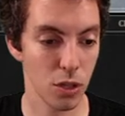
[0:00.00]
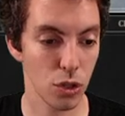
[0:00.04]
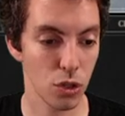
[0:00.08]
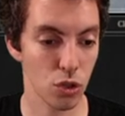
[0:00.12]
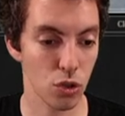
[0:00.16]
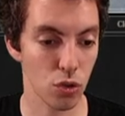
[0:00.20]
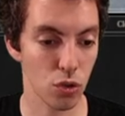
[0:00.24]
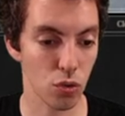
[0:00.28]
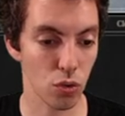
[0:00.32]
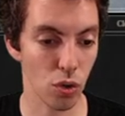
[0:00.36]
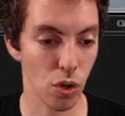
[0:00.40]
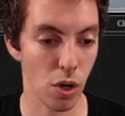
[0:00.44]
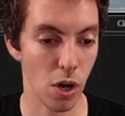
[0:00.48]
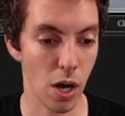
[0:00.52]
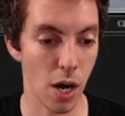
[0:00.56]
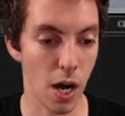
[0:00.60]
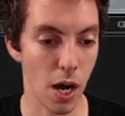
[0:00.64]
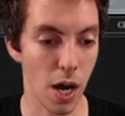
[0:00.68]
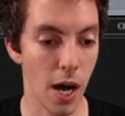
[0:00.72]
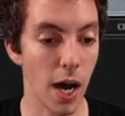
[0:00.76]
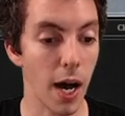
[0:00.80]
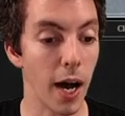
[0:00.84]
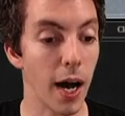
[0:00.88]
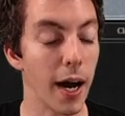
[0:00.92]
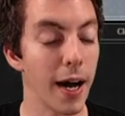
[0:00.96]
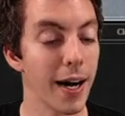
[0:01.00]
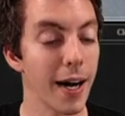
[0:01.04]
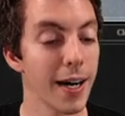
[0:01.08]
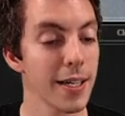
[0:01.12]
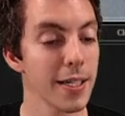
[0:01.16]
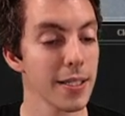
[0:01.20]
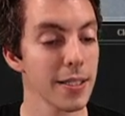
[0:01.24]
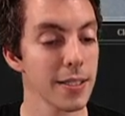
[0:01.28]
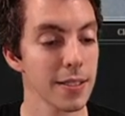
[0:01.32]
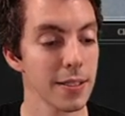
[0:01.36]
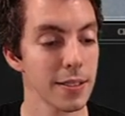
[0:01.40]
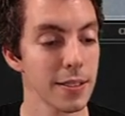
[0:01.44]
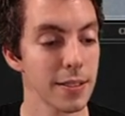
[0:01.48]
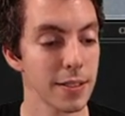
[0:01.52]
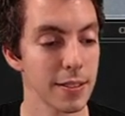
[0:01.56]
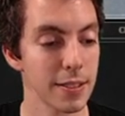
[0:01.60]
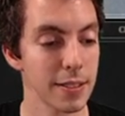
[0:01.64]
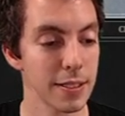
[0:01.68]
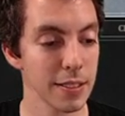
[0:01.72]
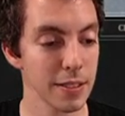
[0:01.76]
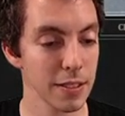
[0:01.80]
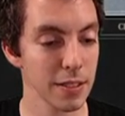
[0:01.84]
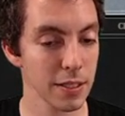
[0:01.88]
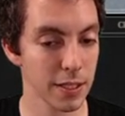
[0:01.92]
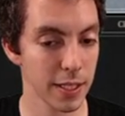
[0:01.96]
Draw.
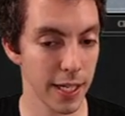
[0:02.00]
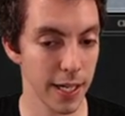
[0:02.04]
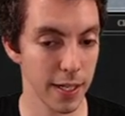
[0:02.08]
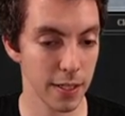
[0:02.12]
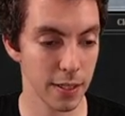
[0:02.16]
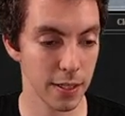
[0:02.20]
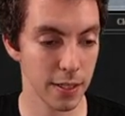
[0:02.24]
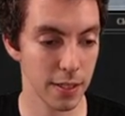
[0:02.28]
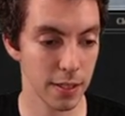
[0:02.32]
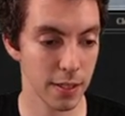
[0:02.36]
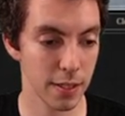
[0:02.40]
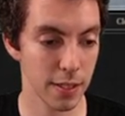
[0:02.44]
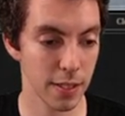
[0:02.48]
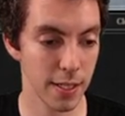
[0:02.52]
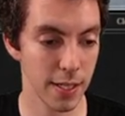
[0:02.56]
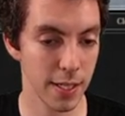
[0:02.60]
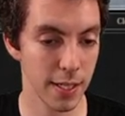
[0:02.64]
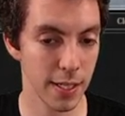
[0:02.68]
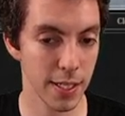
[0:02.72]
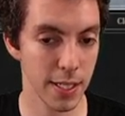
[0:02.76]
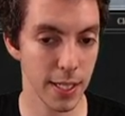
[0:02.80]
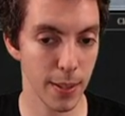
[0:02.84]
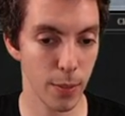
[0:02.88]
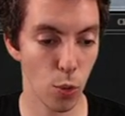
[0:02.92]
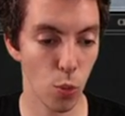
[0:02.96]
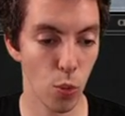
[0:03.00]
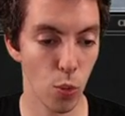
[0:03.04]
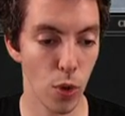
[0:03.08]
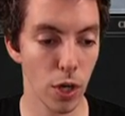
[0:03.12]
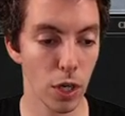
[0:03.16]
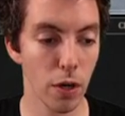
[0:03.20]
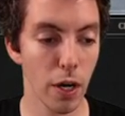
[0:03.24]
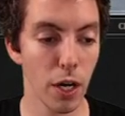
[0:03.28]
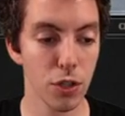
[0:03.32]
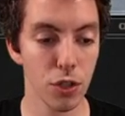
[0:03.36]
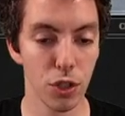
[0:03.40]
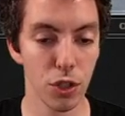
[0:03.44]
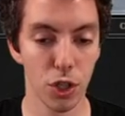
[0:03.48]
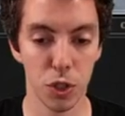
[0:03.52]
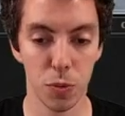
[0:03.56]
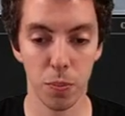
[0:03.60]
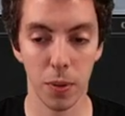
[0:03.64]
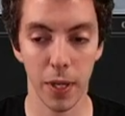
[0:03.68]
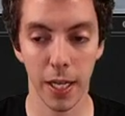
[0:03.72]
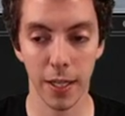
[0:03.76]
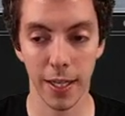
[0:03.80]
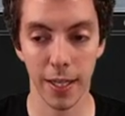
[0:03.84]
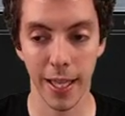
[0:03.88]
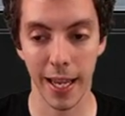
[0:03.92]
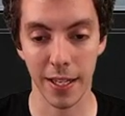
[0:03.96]
Okay. Um, we're going to just
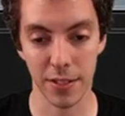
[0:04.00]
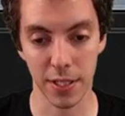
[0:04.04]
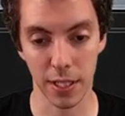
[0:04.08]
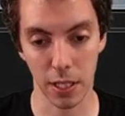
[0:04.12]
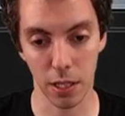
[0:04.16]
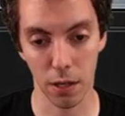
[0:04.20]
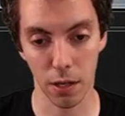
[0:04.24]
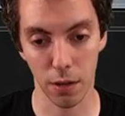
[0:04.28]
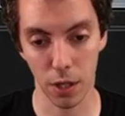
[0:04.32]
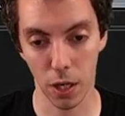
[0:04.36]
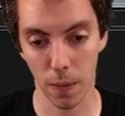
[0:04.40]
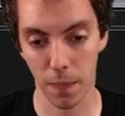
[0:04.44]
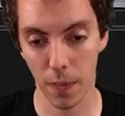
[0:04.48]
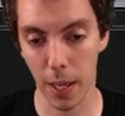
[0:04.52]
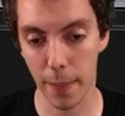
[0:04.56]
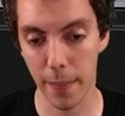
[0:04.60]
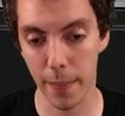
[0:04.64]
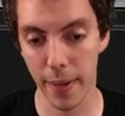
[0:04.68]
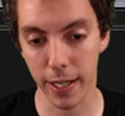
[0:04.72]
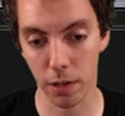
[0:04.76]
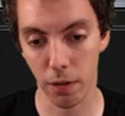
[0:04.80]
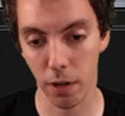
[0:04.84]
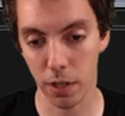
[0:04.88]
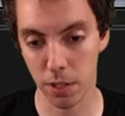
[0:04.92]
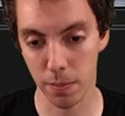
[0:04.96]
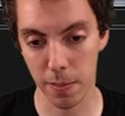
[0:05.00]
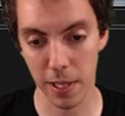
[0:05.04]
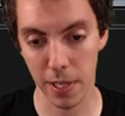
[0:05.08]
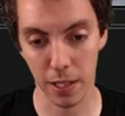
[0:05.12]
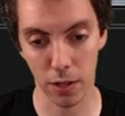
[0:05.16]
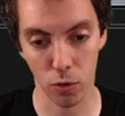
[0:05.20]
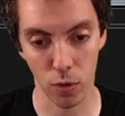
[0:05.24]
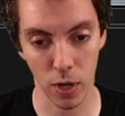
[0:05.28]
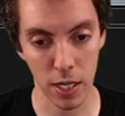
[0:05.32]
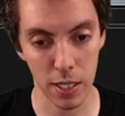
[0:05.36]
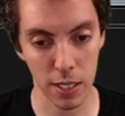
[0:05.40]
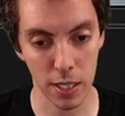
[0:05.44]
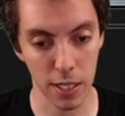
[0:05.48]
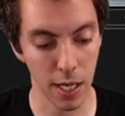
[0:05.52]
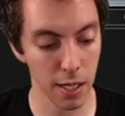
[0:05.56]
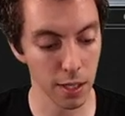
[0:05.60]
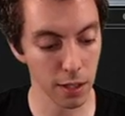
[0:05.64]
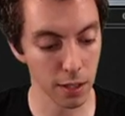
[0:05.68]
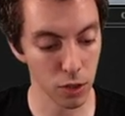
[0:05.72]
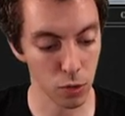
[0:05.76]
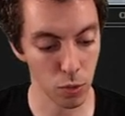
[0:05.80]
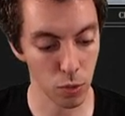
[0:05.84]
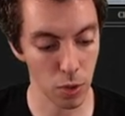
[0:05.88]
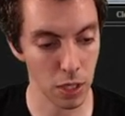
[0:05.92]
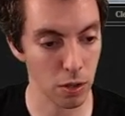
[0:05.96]
play lands that go here. I'm not going to make a green yet
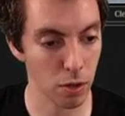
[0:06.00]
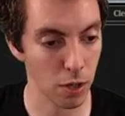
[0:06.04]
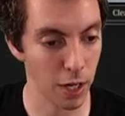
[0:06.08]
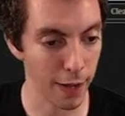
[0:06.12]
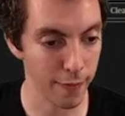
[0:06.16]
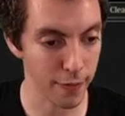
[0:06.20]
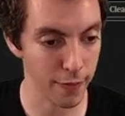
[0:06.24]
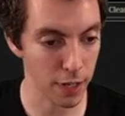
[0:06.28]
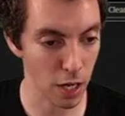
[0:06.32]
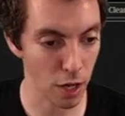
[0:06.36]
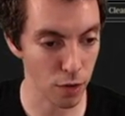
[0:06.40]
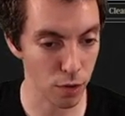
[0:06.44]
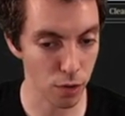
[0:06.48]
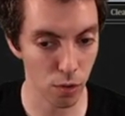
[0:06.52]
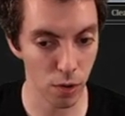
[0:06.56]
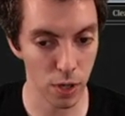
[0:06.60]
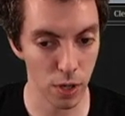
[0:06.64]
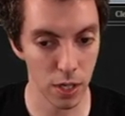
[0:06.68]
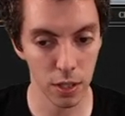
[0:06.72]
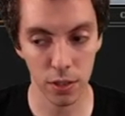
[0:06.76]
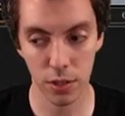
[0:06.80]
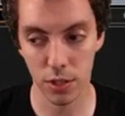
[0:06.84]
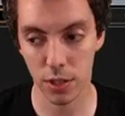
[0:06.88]
because we don't have any other greens,